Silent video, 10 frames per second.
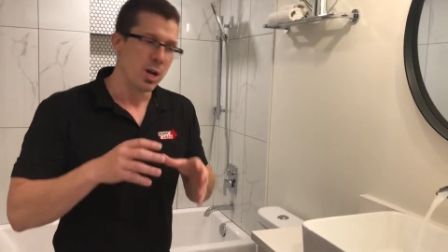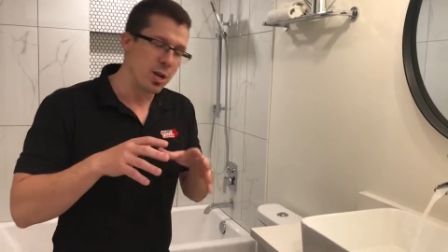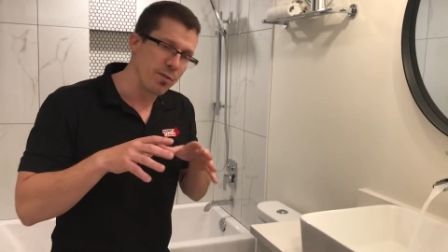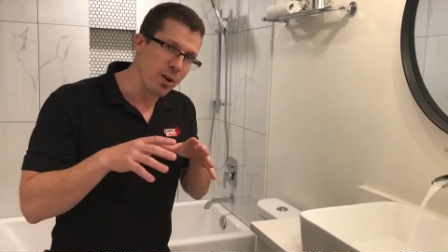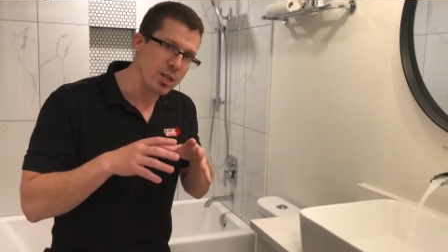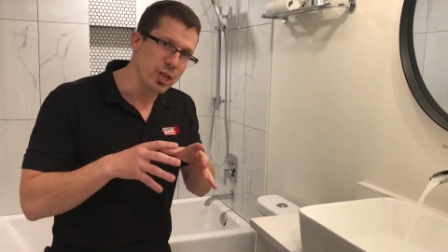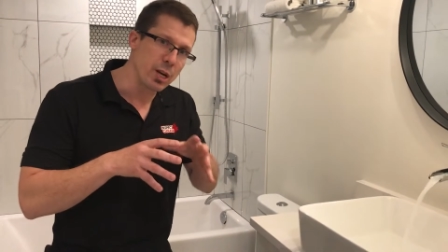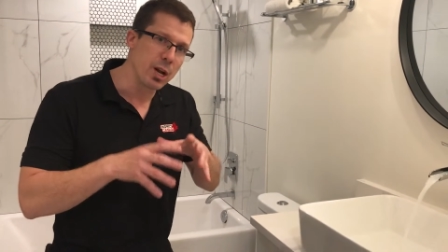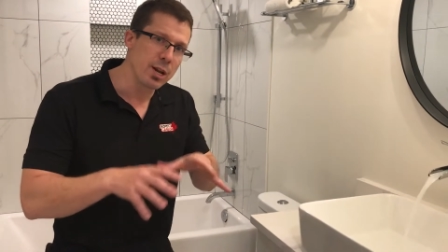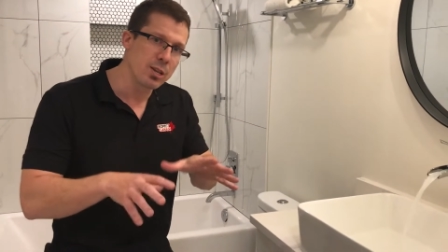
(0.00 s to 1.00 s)
You flush
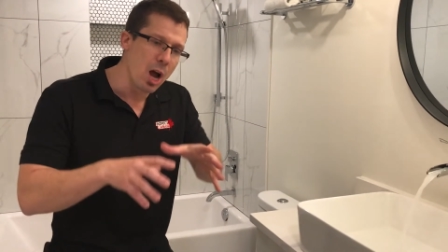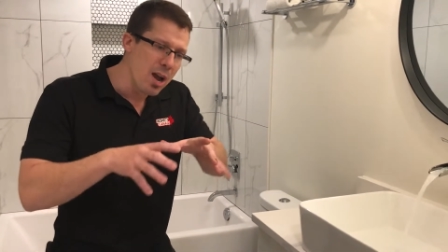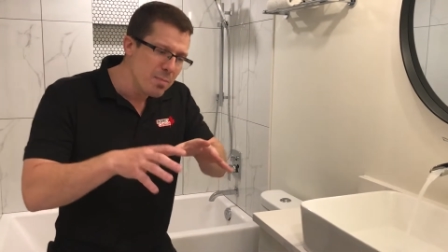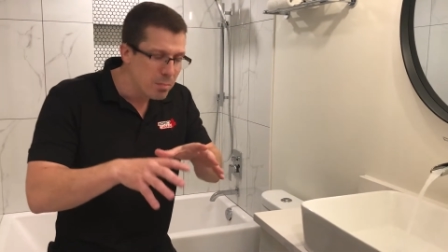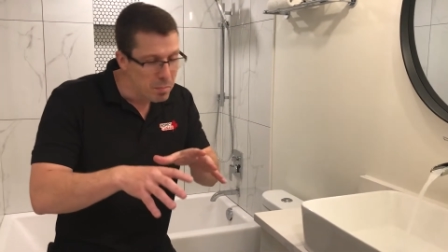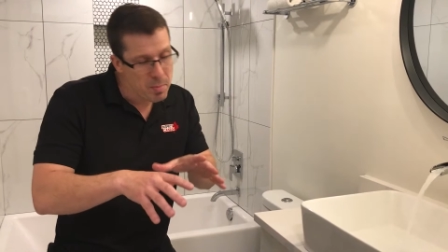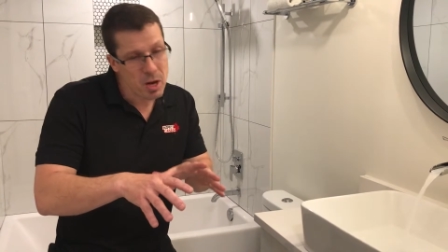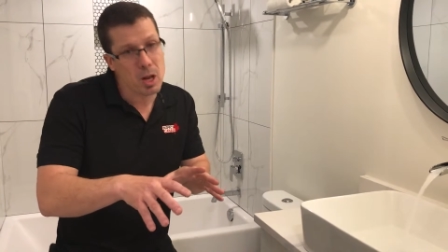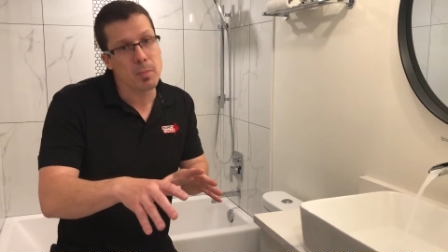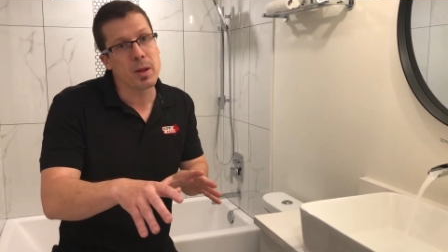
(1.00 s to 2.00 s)
it another time, maybe
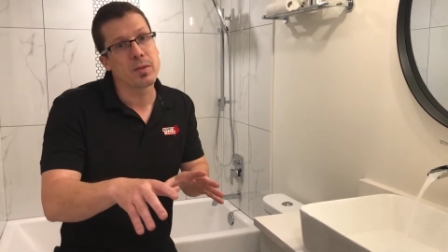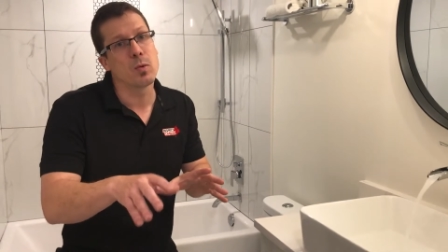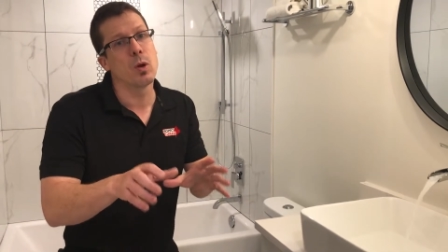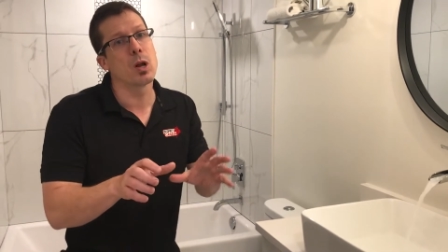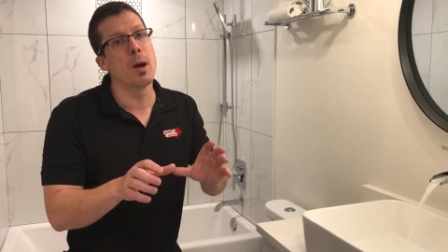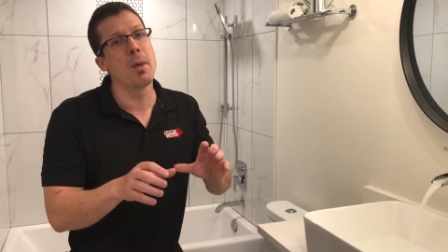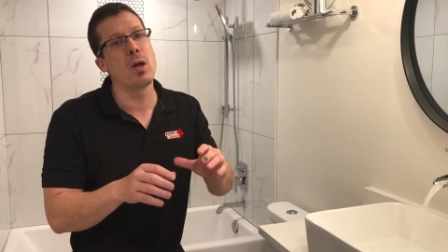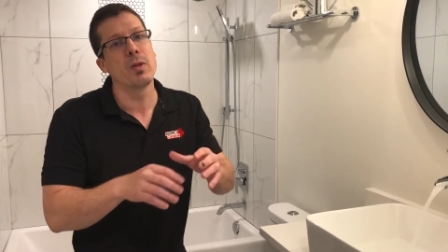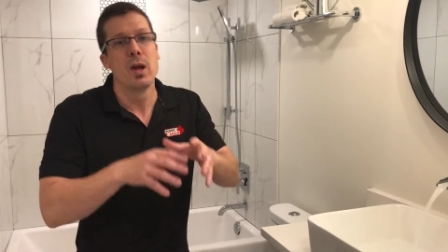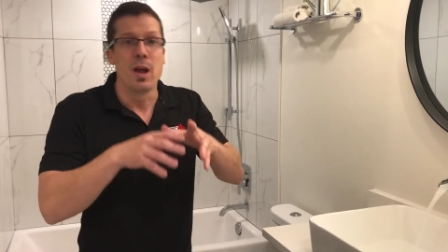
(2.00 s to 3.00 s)
a little bit will come
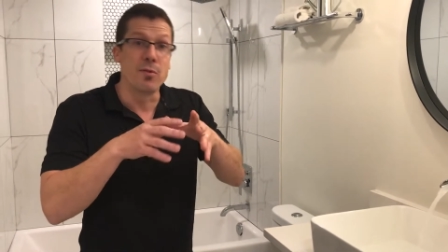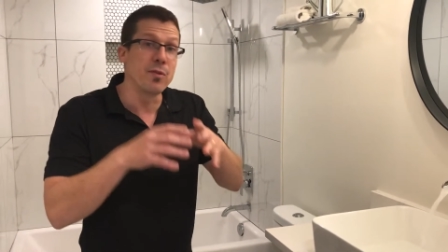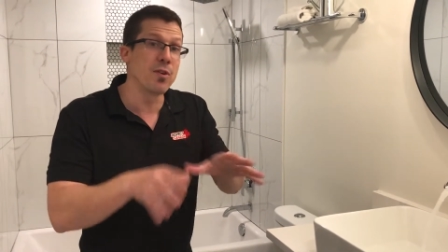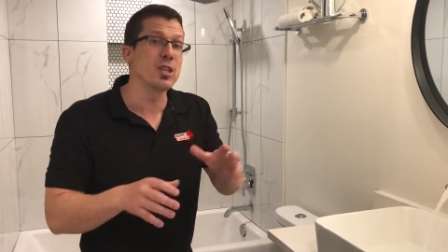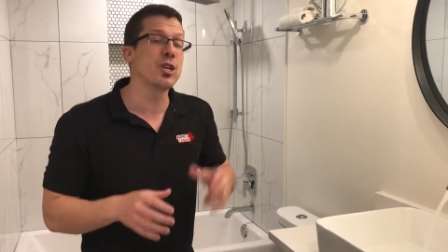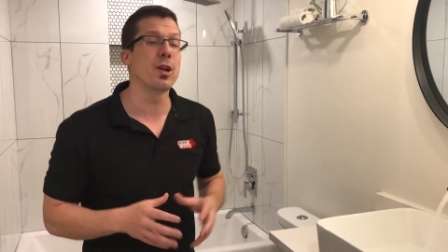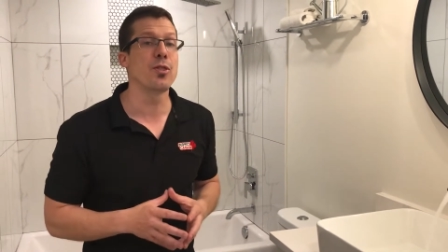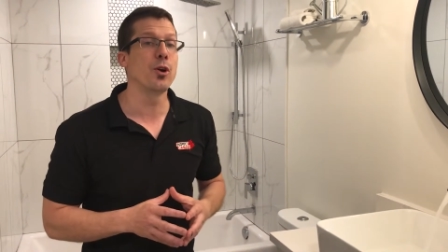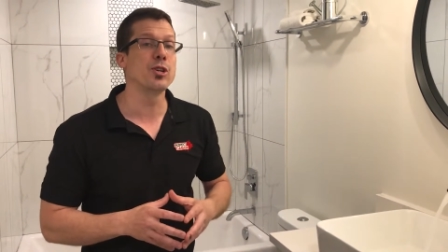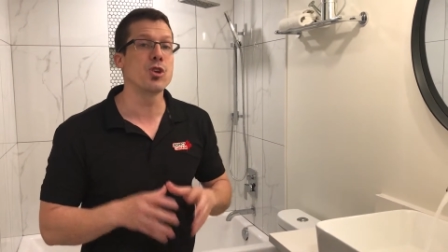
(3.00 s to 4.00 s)
out. If you flush it a
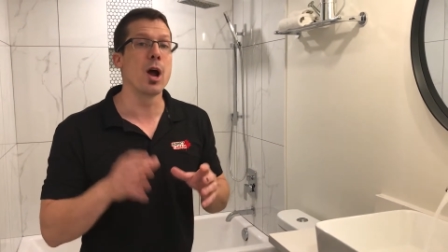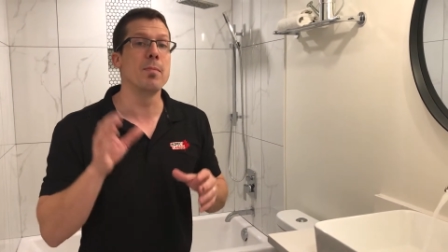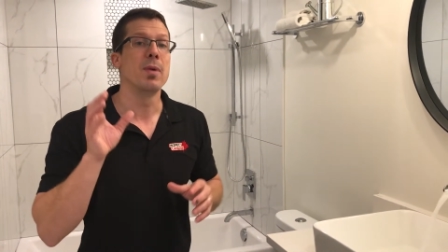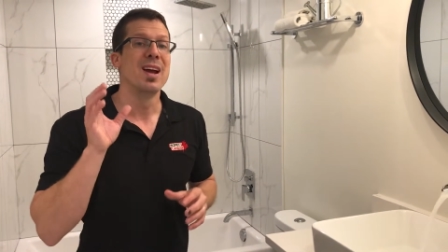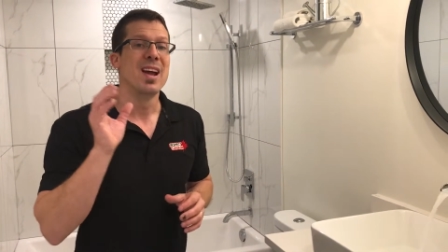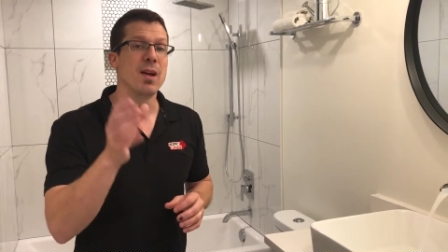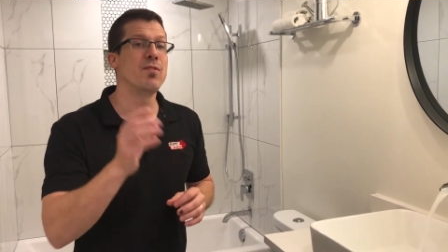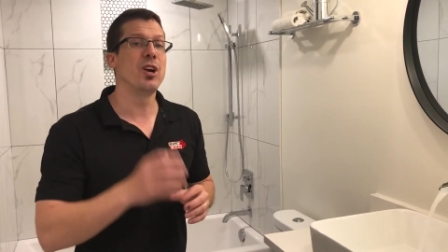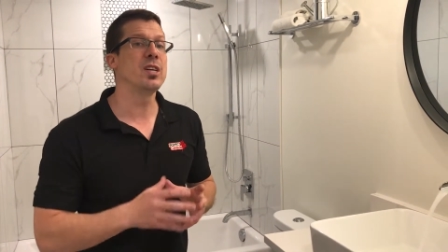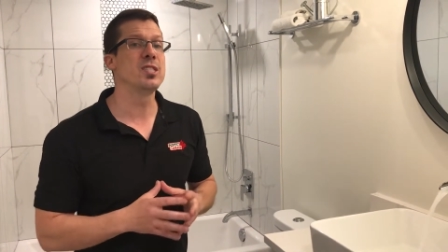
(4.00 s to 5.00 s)
3rd time,
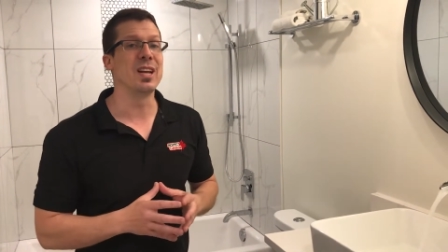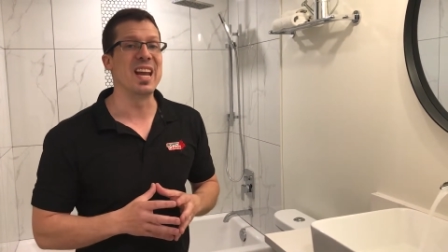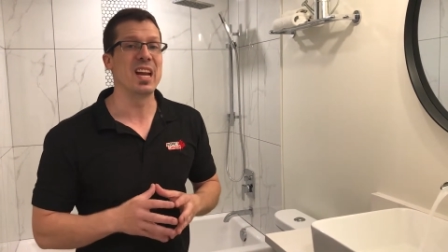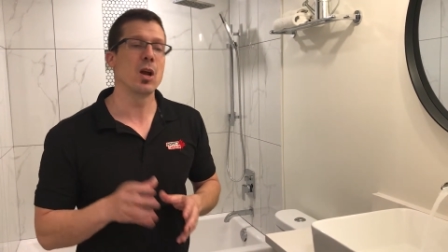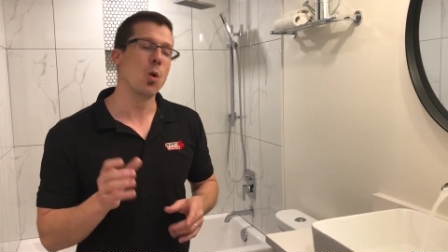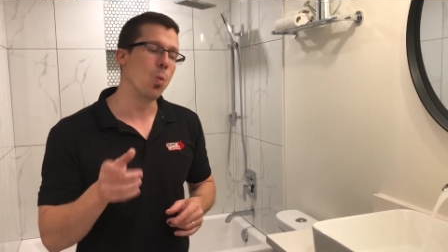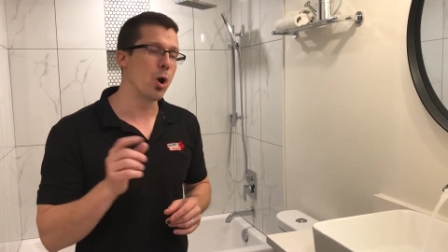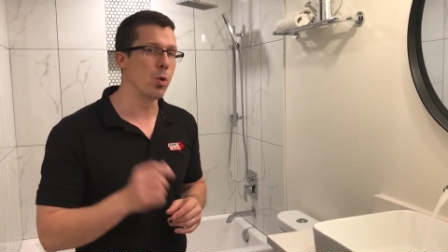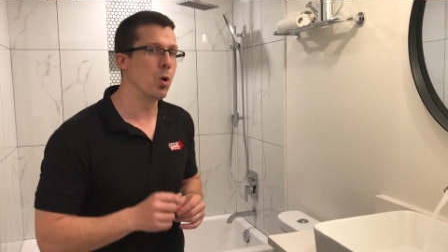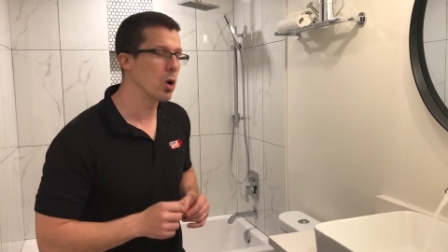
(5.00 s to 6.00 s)
if there is a leak,
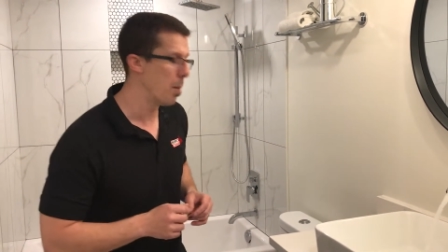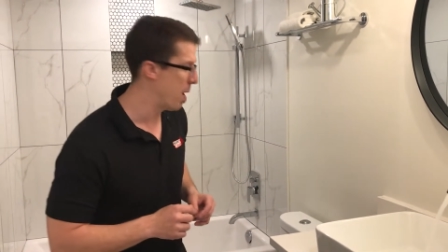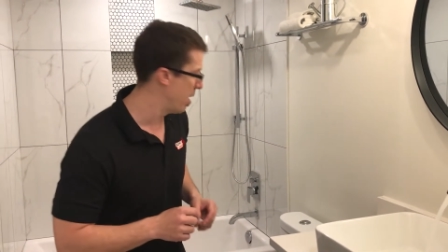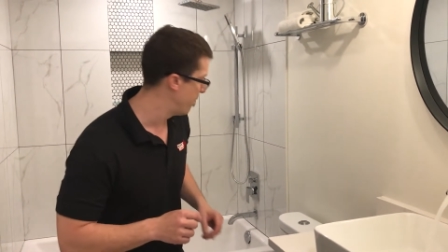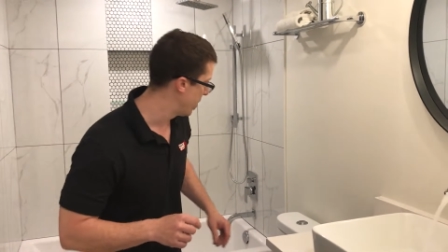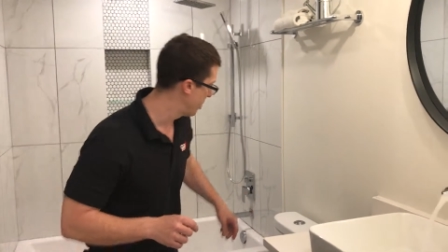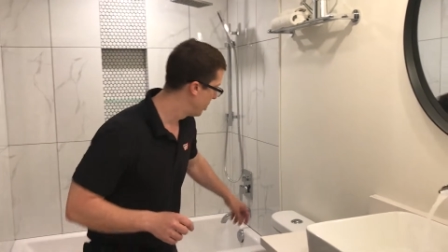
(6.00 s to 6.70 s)
water will come out of it.